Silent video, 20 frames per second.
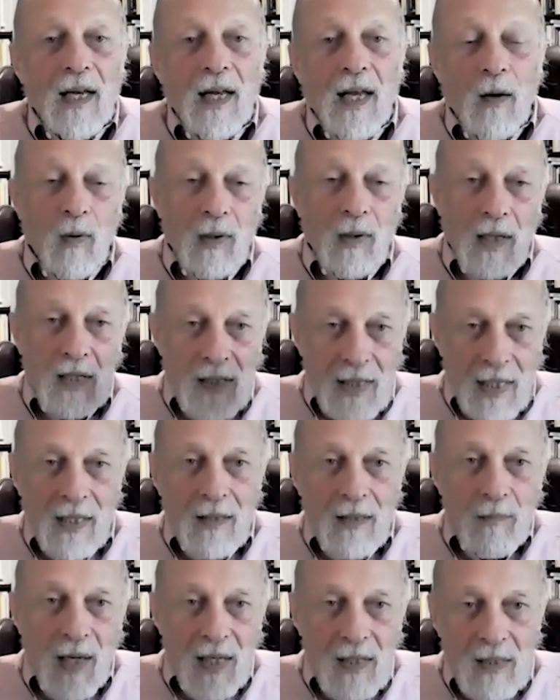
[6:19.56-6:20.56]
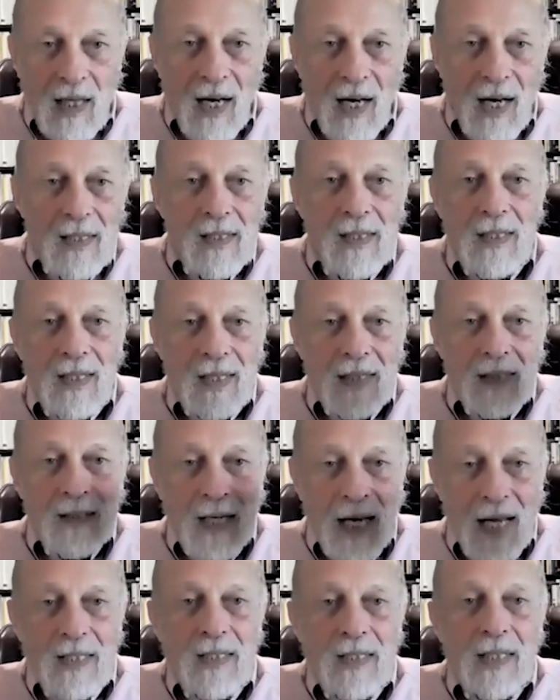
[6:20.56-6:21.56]
And what I said in my slides is
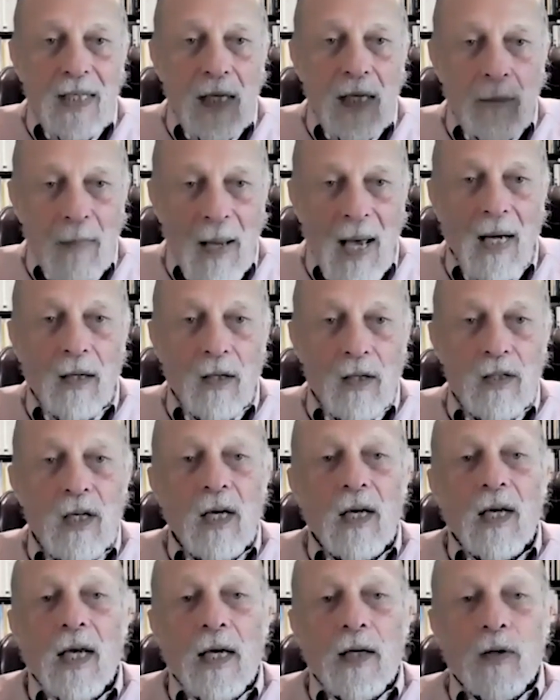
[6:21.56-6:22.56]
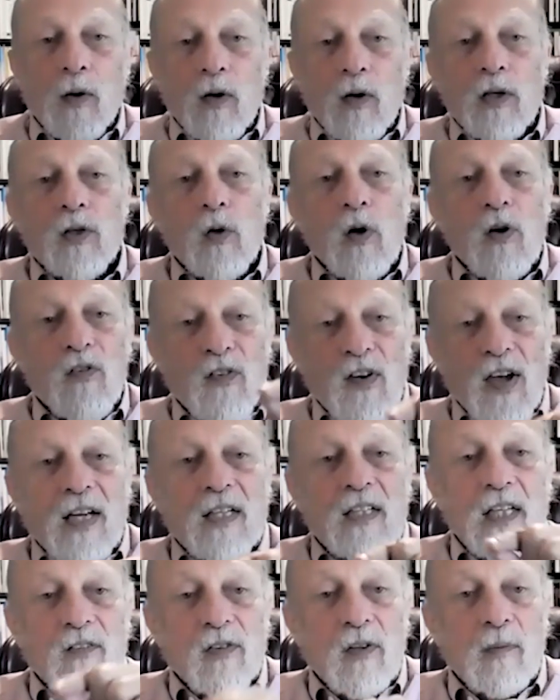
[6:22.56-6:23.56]
intensity matters. In order to
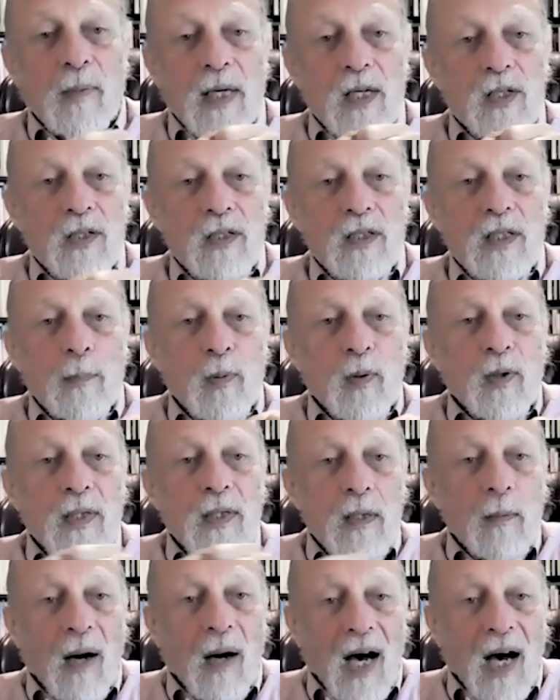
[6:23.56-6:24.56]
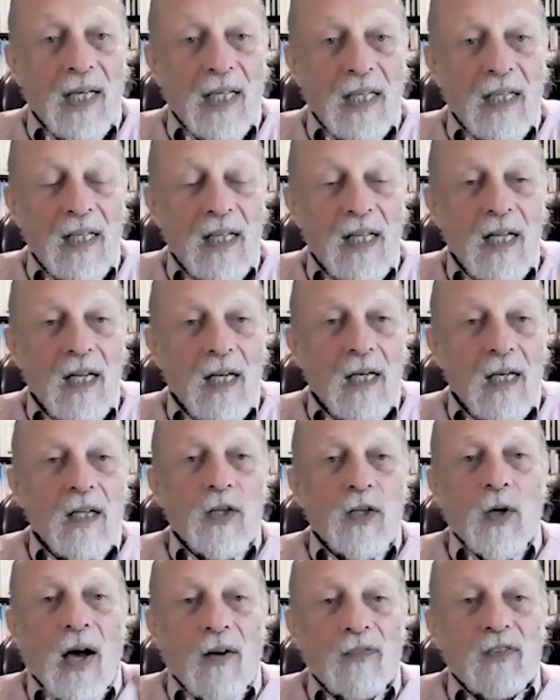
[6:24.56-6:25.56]
affect inflammation deeper in the body,
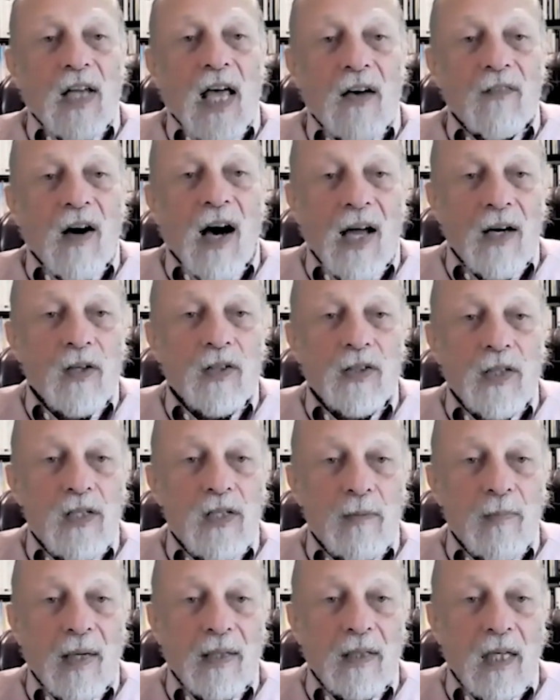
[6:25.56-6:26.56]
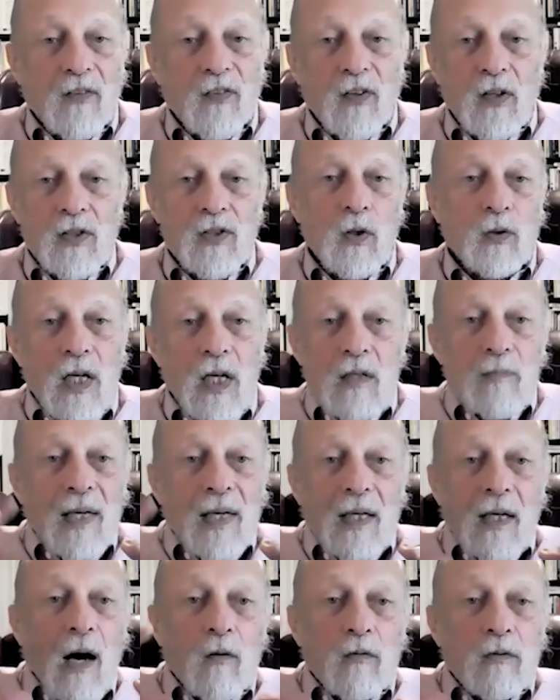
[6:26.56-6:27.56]
you have to have higher intensity magnetic field. So it doesn't
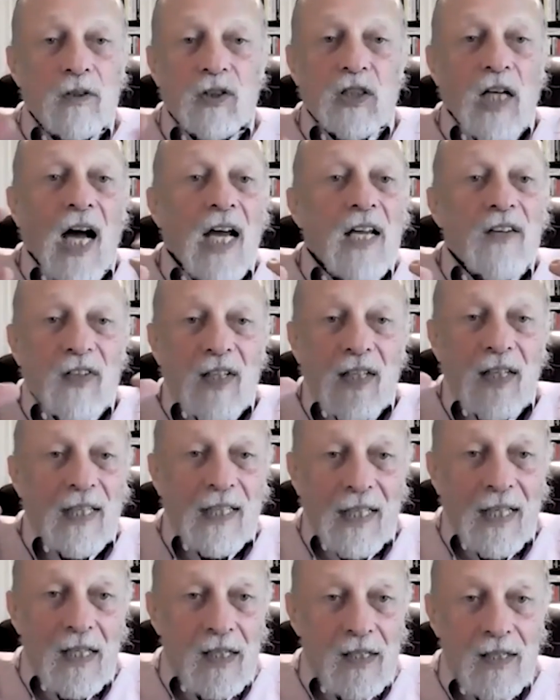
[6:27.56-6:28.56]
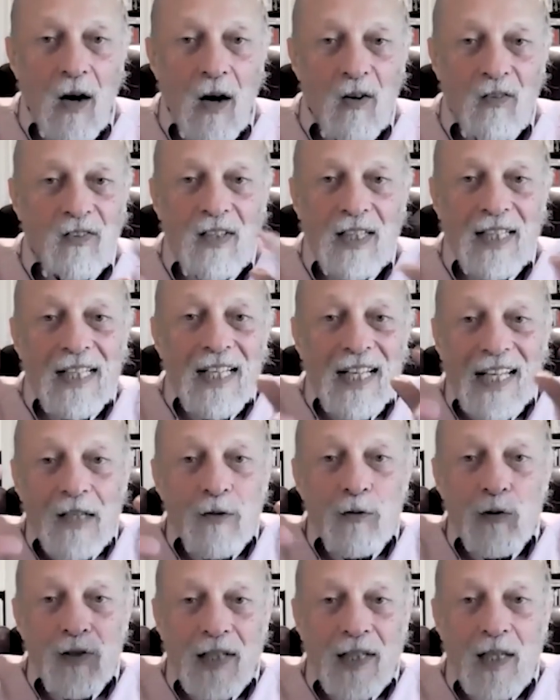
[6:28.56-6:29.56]
matter how jivey it is, how
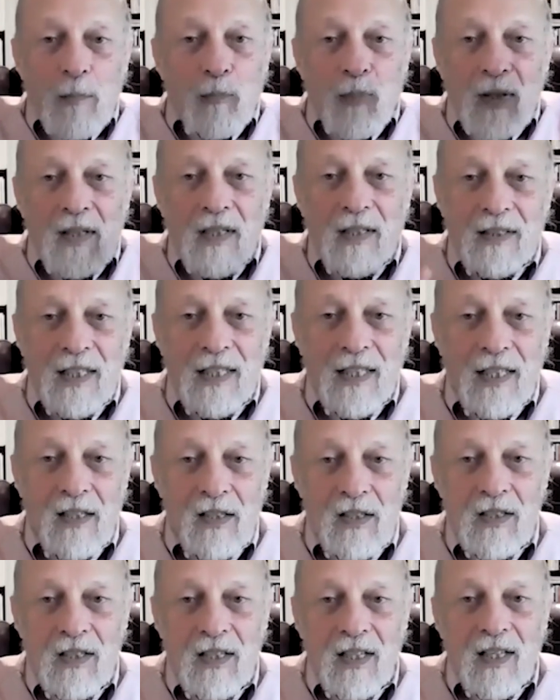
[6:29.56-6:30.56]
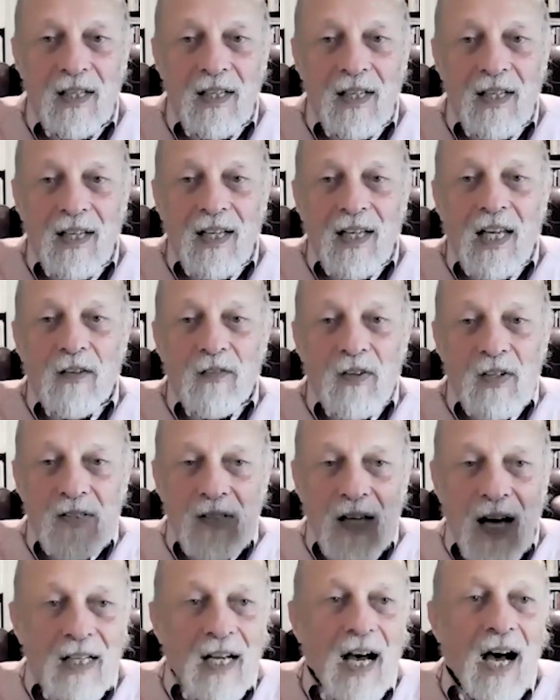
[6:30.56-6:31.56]
interesting and brilliant it is. If it's
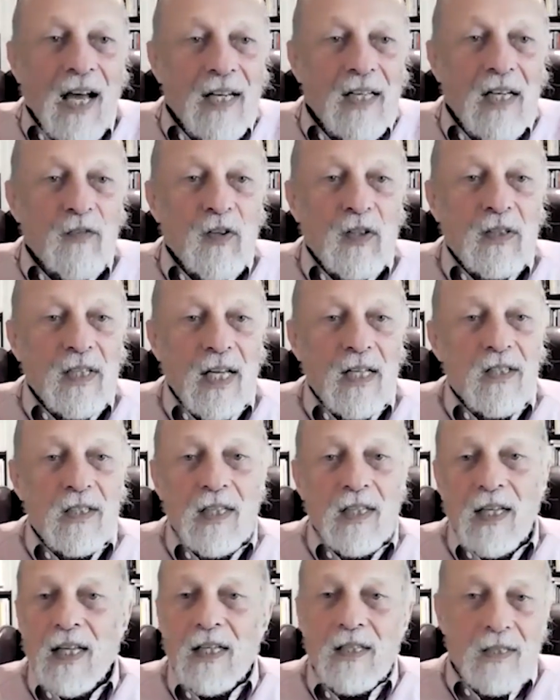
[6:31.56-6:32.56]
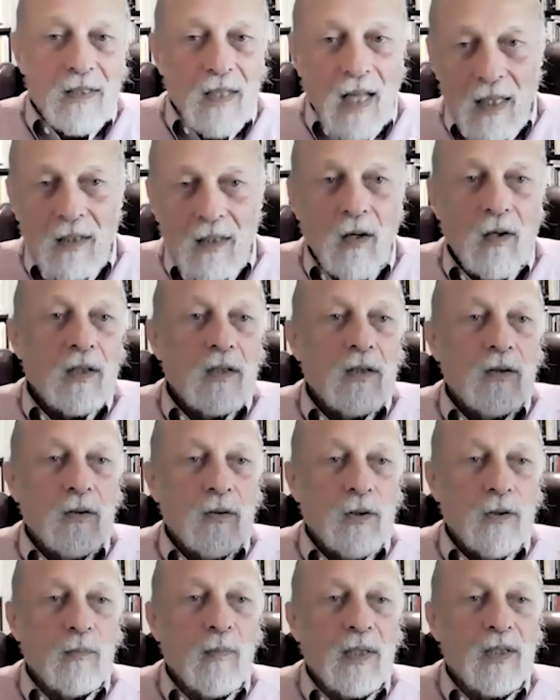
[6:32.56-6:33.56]
not high enough intensity, it's not going to do
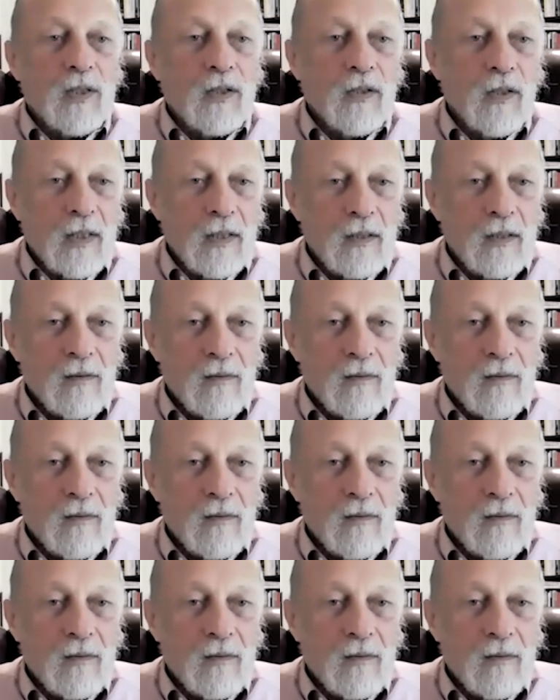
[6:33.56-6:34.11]
you much good.